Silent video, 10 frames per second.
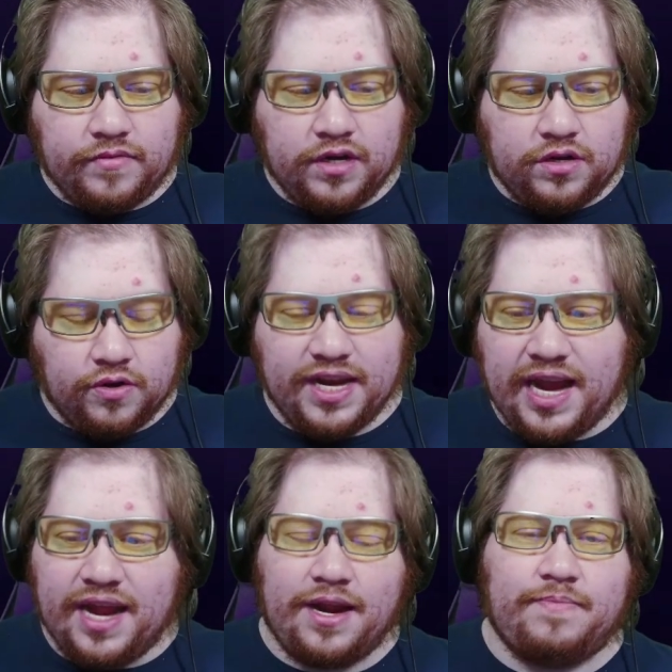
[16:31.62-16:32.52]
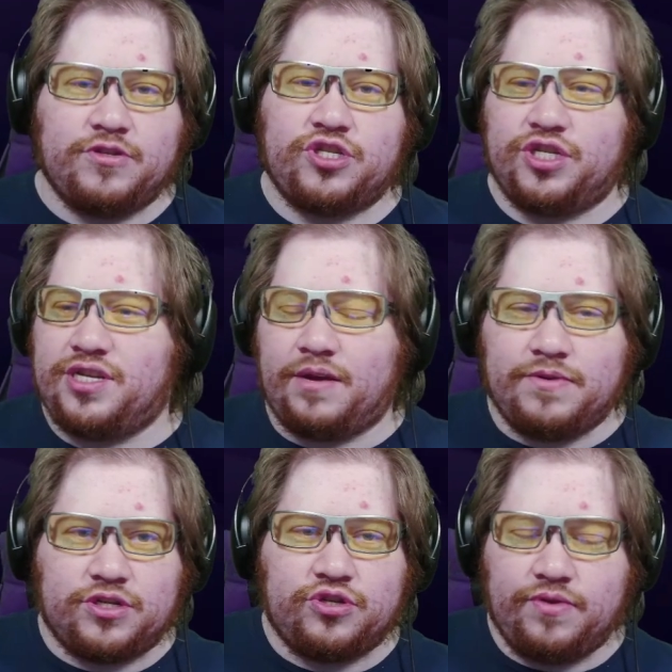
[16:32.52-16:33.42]
looking at numbers just like
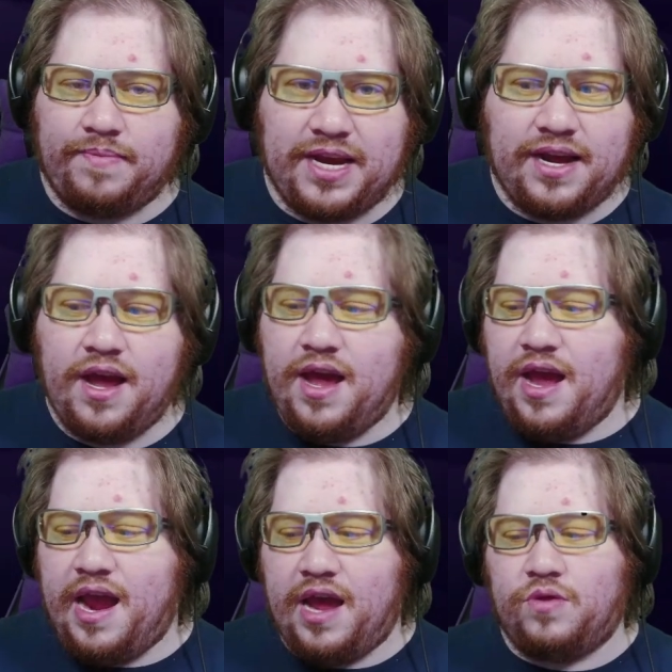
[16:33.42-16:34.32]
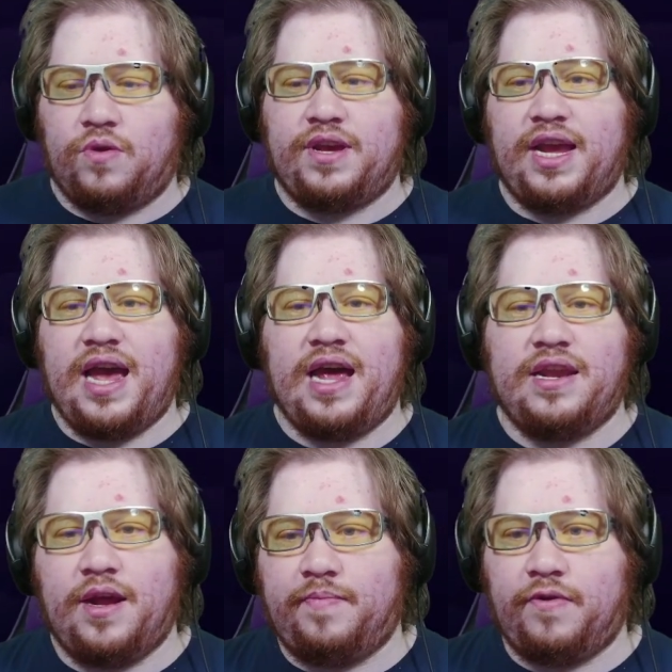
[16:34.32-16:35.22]
with streaming and looking at
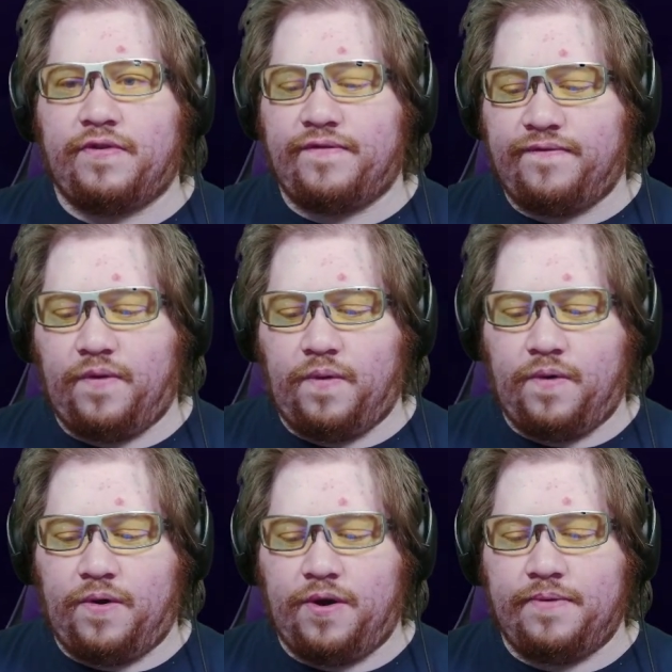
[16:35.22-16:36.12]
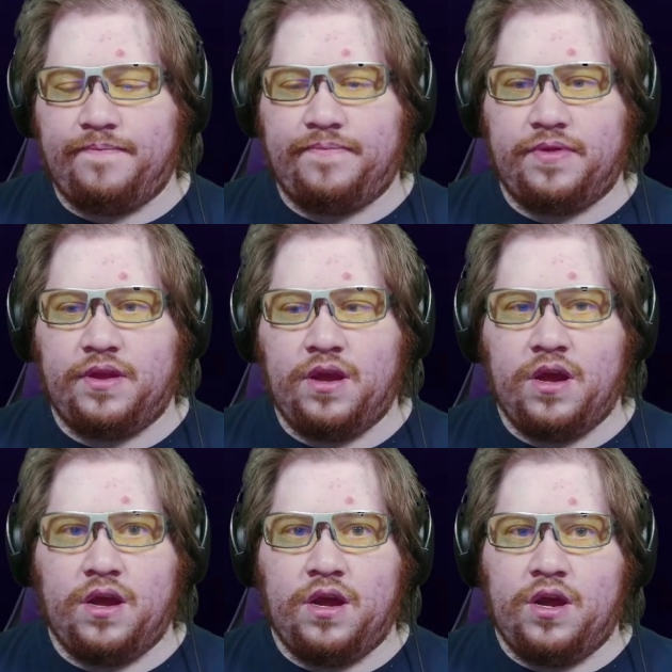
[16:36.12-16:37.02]
numbers for,
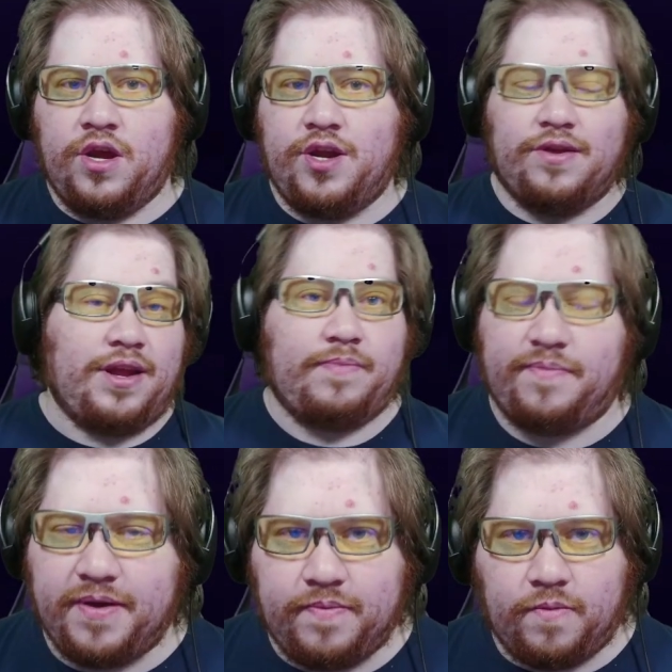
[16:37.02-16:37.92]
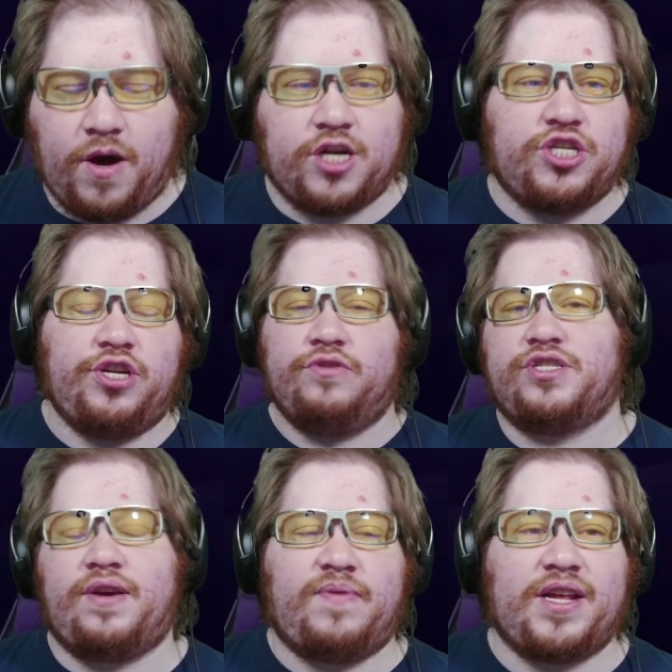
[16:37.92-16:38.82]
you know, number of people watching your
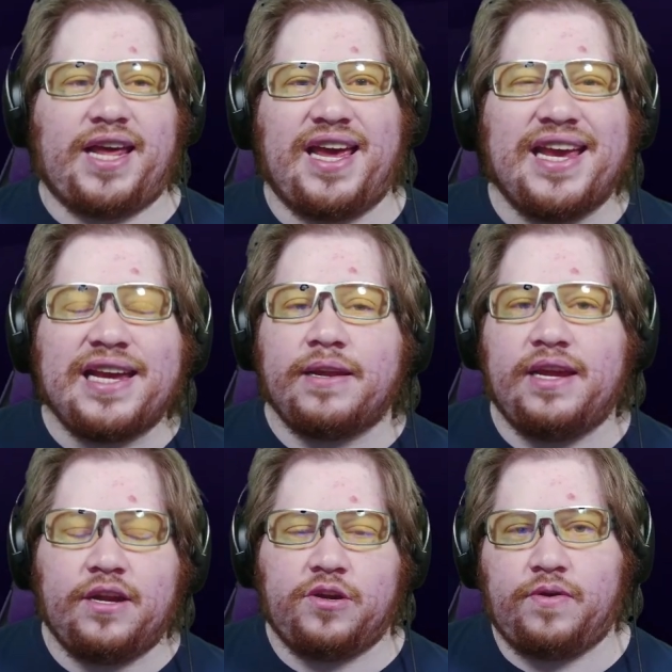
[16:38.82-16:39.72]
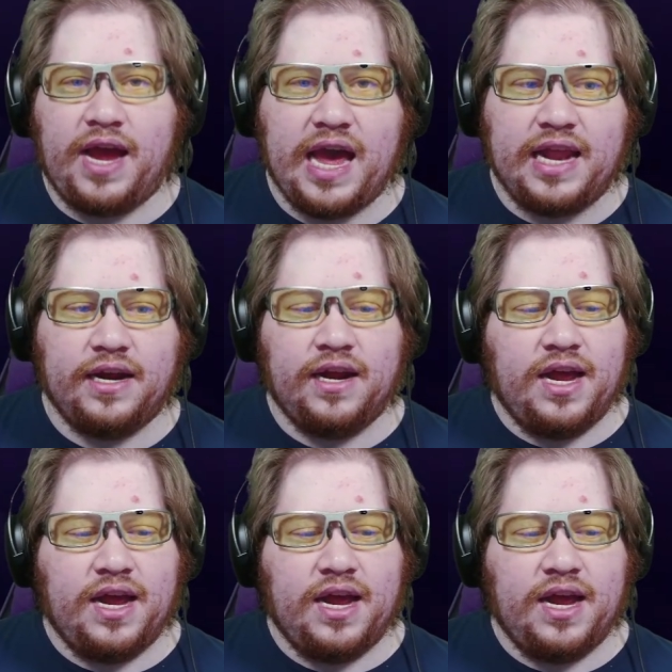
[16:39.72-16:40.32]
stuff like that, it can get in your head.